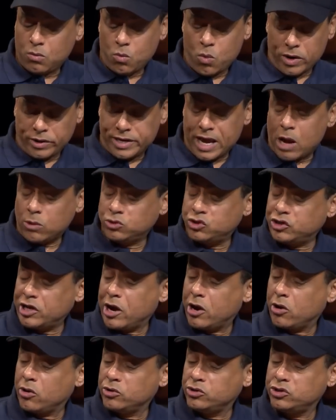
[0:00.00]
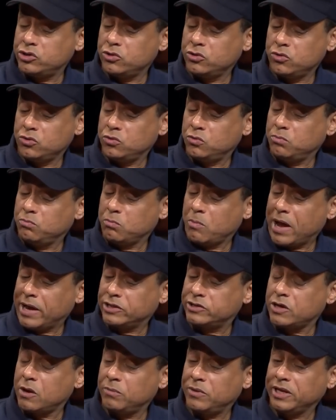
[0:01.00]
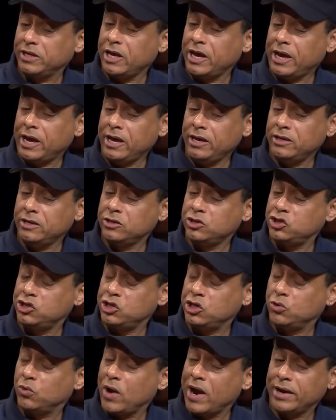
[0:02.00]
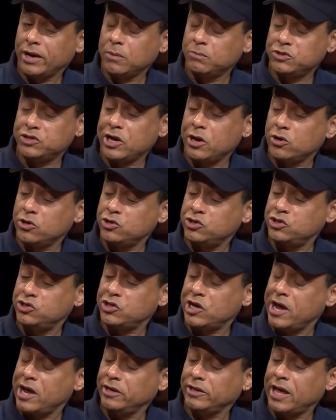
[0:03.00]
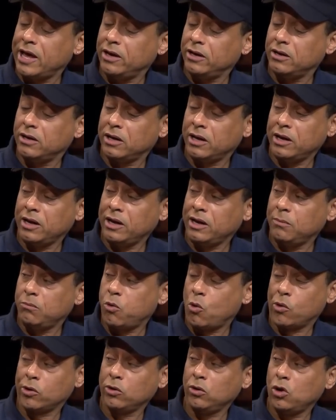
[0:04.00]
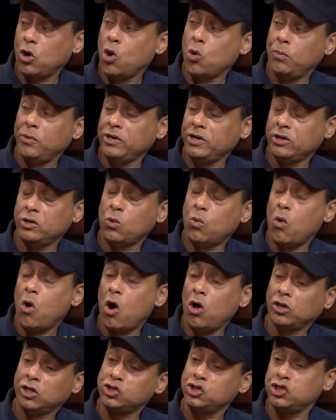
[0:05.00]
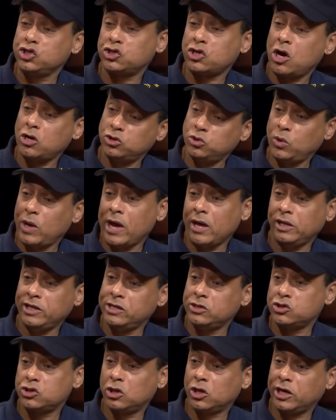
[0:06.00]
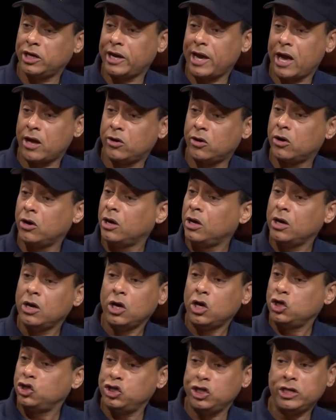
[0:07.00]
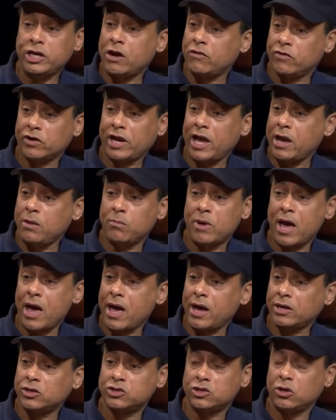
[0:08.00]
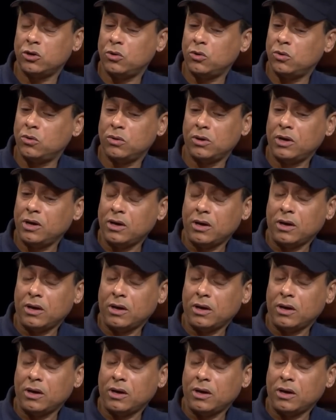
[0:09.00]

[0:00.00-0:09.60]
went downstairs to make something to eat, and she ran upstairs saying that a portal opened in the wall and she saw two aliens looking at her. She never came back, so